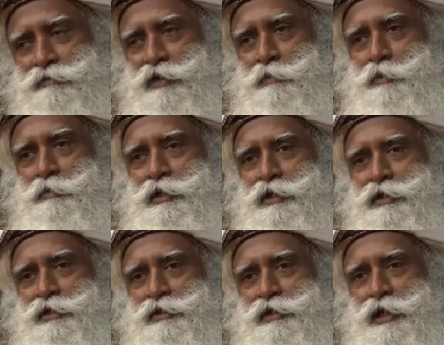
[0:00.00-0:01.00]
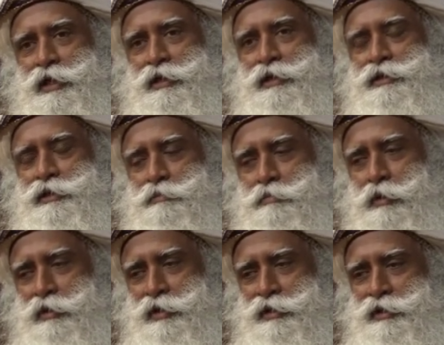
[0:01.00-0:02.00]
of capability is there, it's
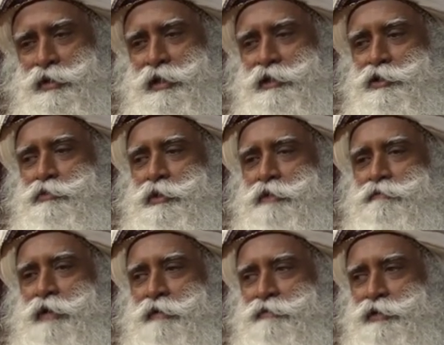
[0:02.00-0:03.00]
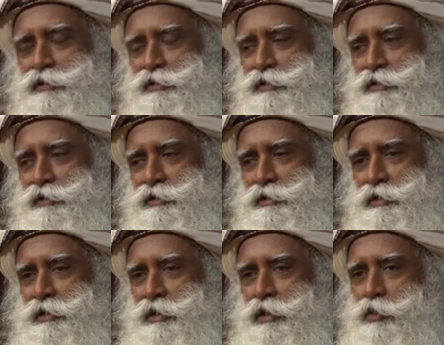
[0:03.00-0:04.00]
important in the next twenty-five years,
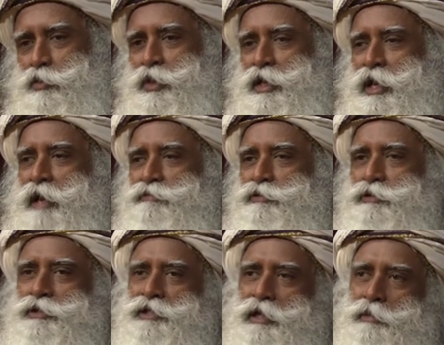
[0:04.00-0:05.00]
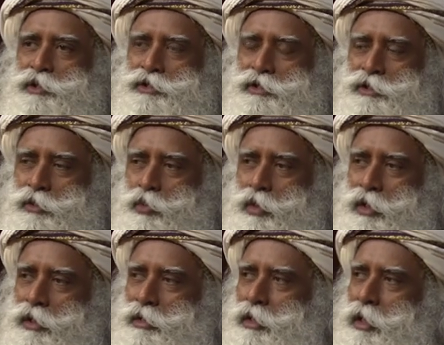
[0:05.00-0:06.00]
we have to establish in the
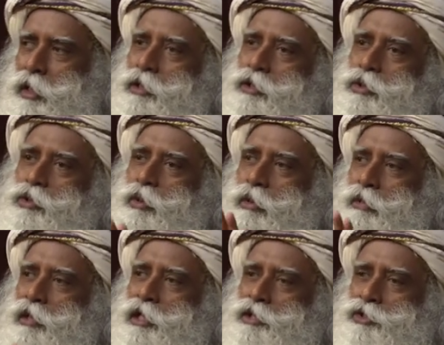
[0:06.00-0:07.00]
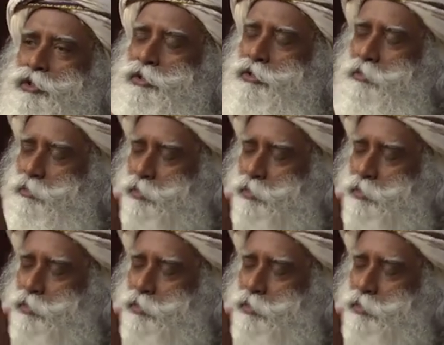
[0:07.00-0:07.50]
world, your religion is your